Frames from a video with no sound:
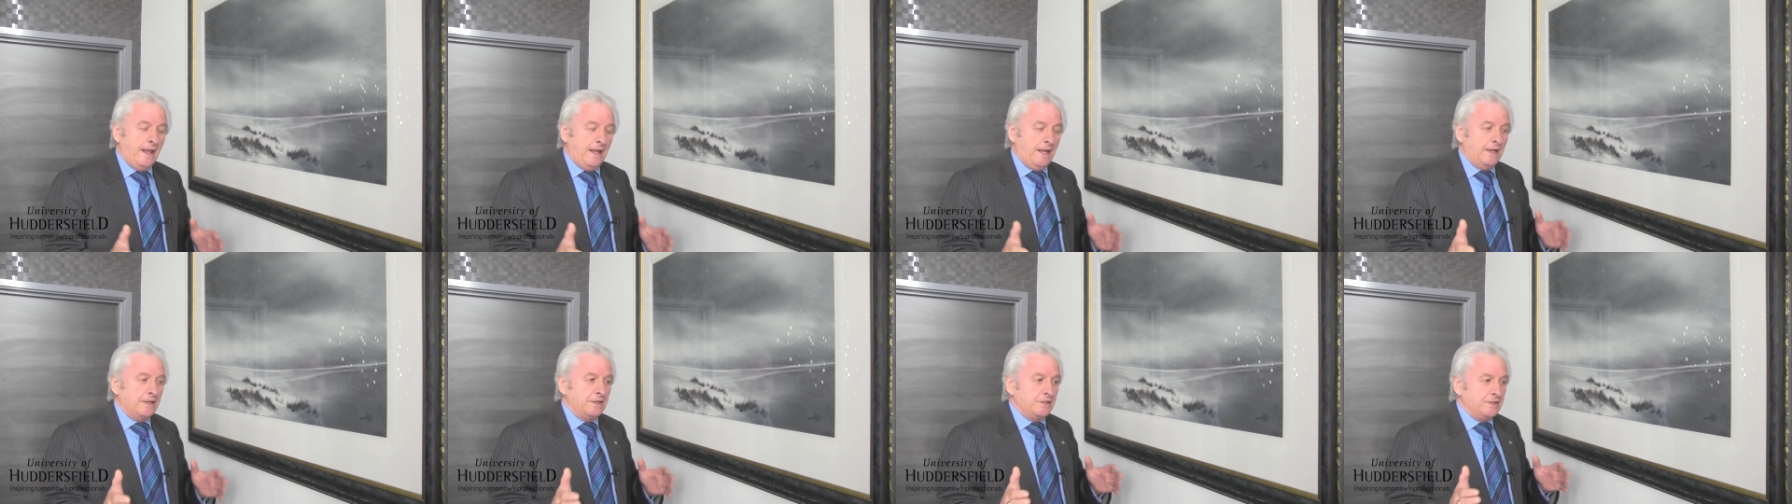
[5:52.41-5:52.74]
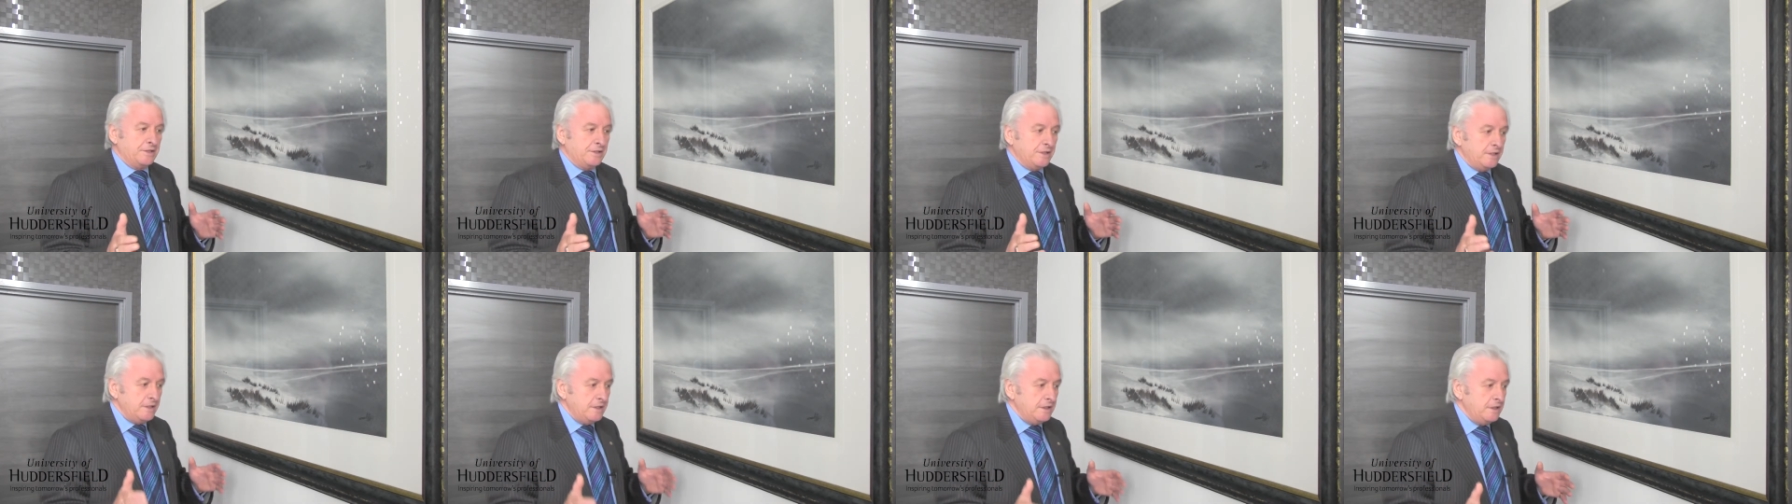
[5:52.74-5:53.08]
and
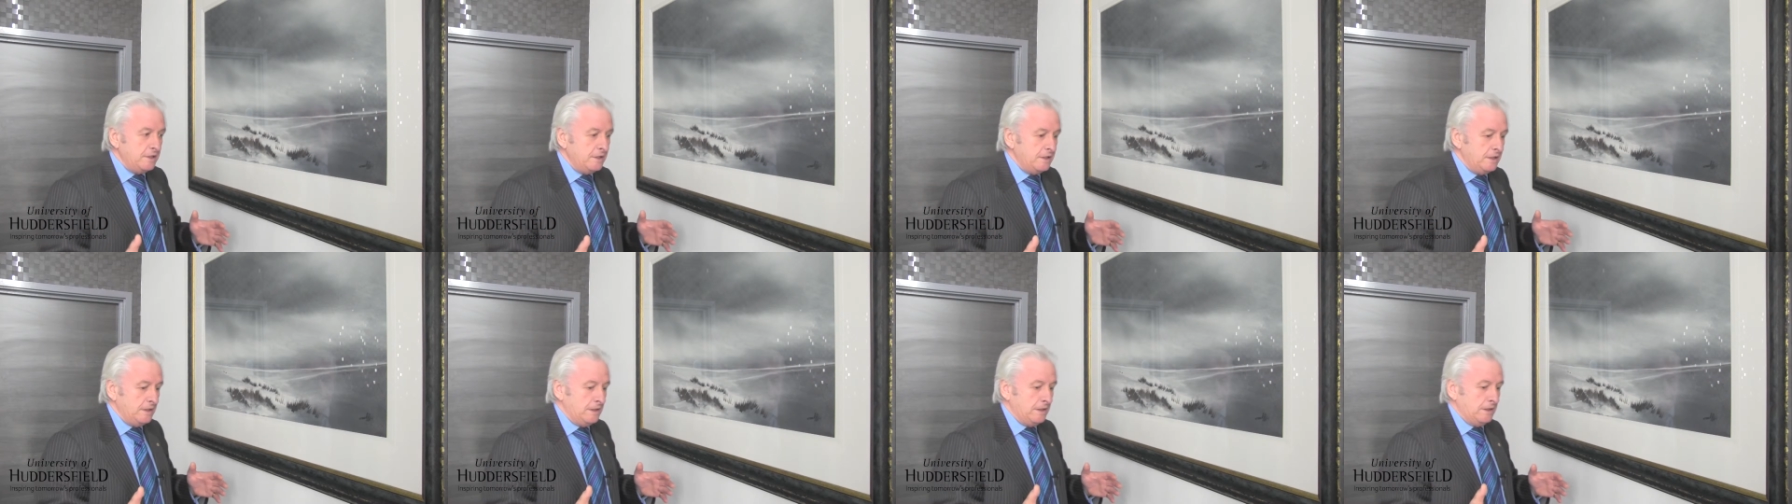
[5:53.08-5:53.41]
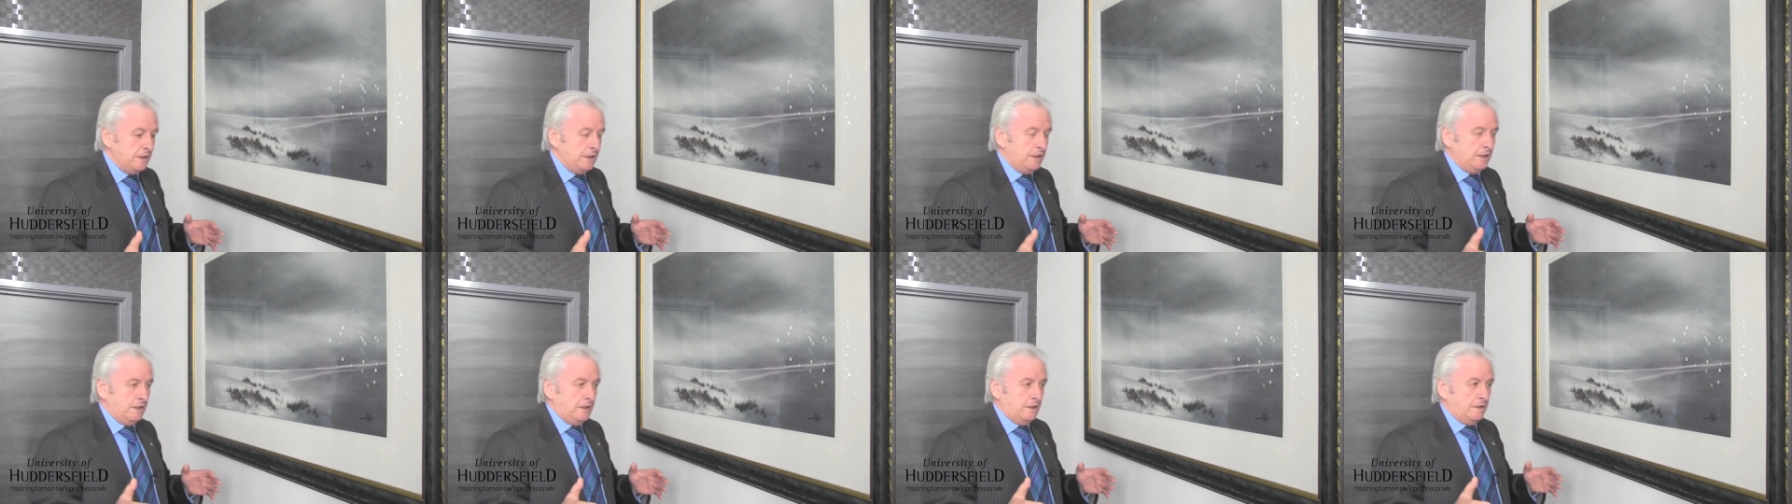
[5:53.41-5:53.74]
Turner,
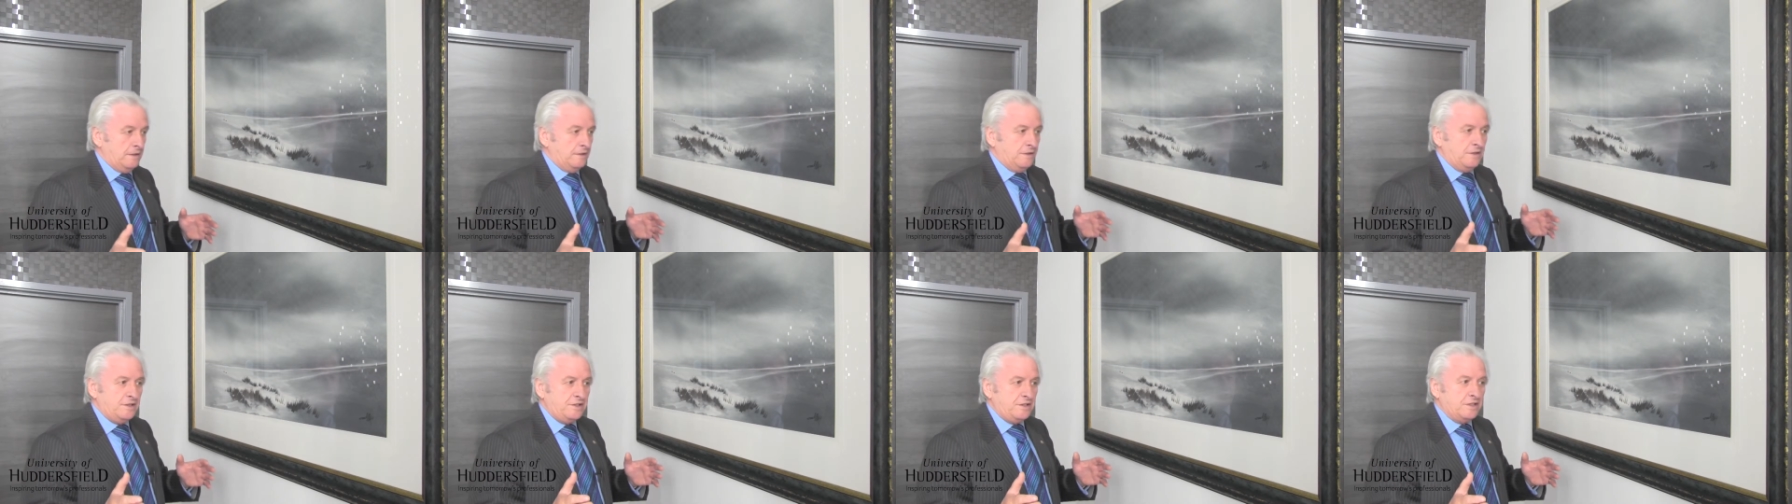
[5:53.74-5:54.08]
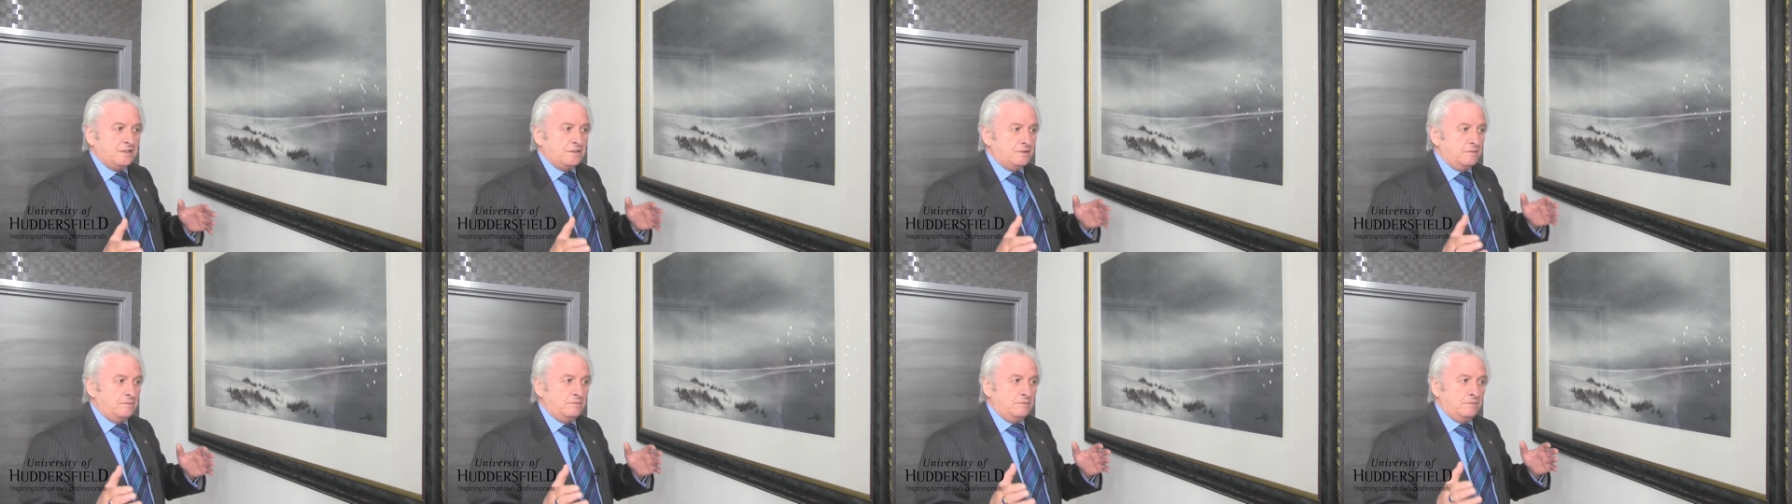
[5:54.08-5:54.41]
this
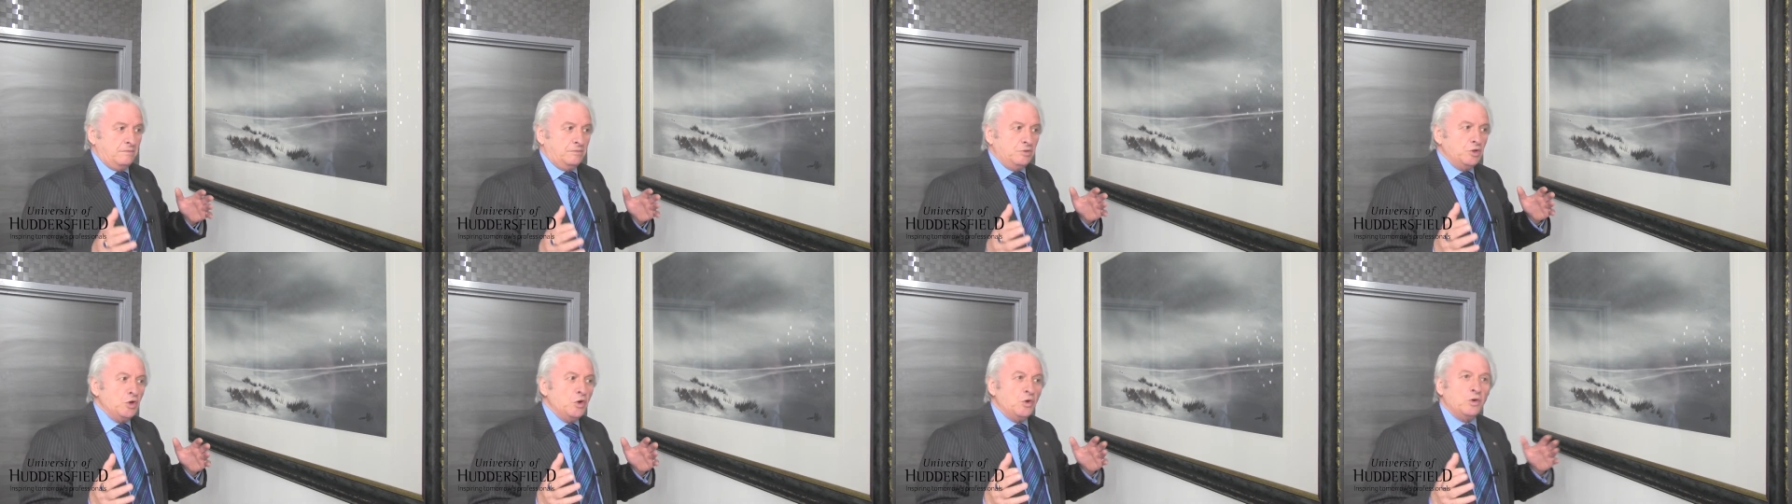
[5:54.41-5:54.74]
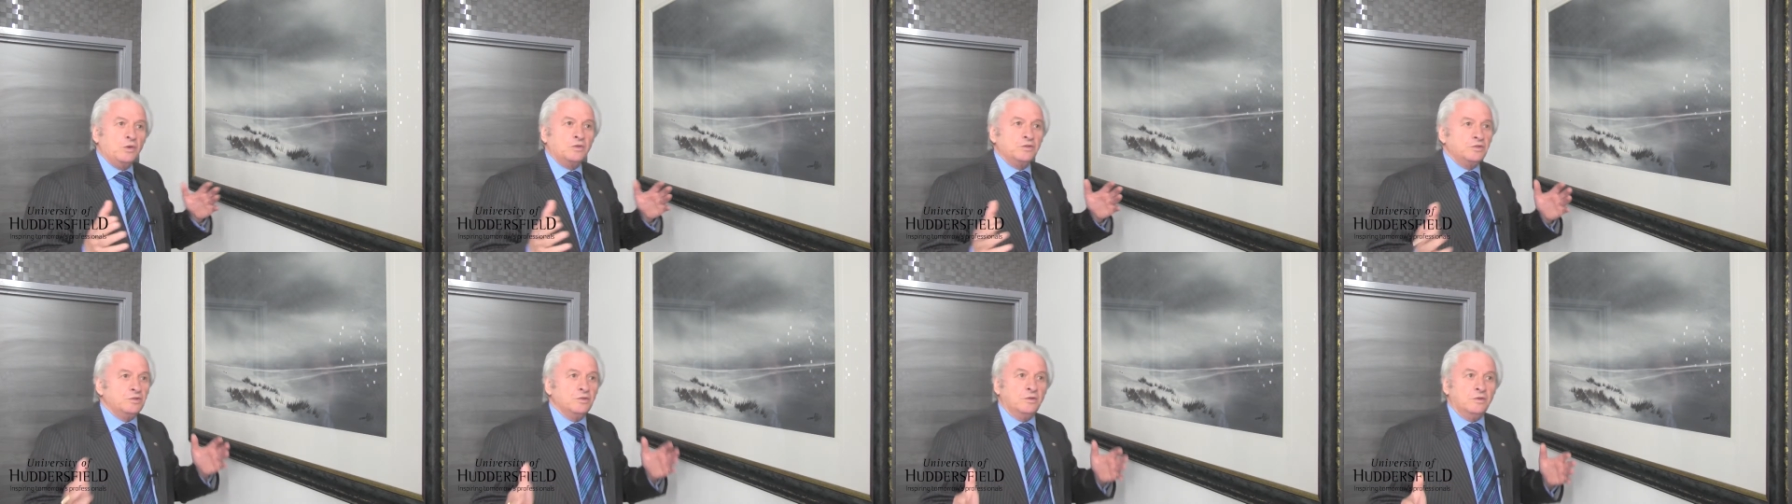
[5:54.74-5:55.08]
isn't
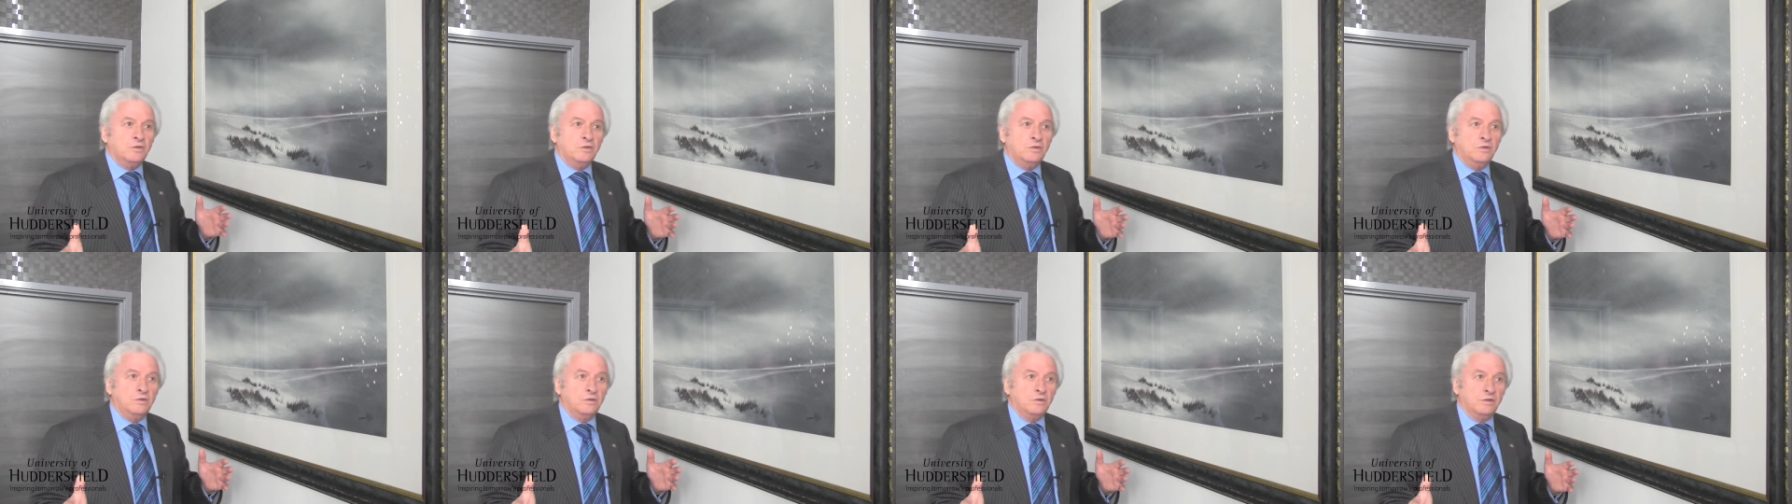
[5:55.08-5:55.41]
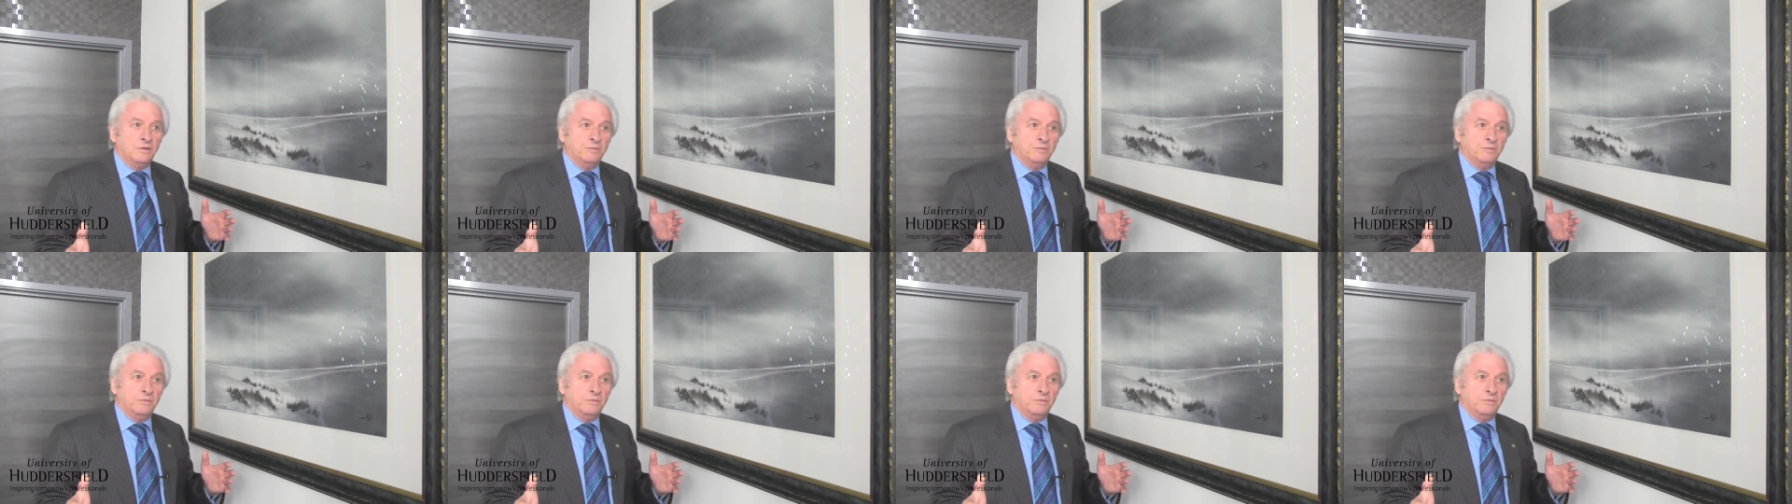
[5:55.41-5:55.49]
known to